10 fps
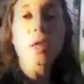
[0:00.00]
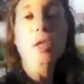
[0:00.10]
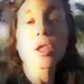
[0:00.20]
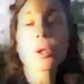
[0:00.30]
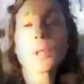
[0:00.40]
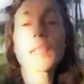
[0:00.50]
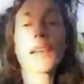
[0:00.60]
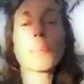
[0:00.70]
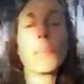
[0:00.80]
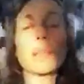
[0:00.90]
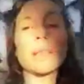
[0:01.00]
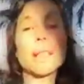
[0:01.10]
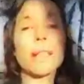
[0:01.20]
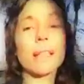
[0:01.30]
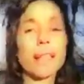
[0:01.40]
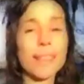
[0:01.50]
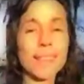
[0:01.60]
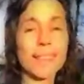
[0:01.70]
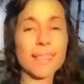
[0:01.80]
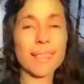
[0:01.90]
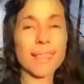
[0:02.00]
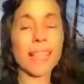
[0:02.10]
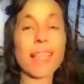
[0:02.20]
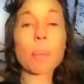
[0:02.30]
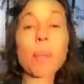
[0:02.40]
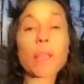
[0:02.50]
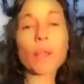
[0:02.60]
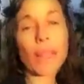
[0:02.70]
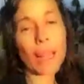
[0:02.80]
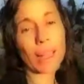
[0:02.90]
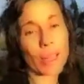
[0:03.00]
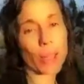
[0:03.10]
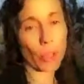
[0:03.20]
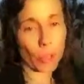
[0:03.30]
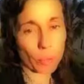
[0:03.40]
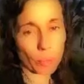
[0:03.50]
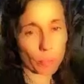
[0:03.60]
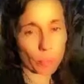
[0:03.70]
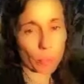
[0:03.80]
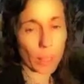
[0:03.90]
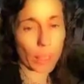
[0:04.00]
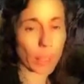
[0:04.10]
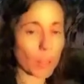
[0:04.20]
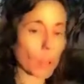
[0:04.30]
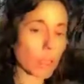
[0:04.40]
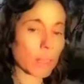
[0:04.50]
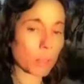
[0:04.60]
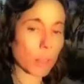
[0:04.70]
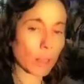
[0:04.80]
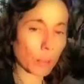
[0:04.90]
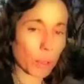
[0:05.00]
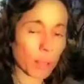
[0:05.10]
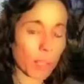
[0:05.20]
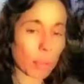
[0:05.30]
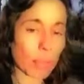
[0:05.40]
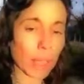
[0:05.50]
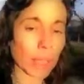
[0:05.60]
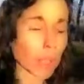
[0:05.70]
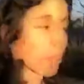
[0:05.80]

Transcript: It's the new year, happy new year and happy new calendar. And I know it's a beautiful year coming.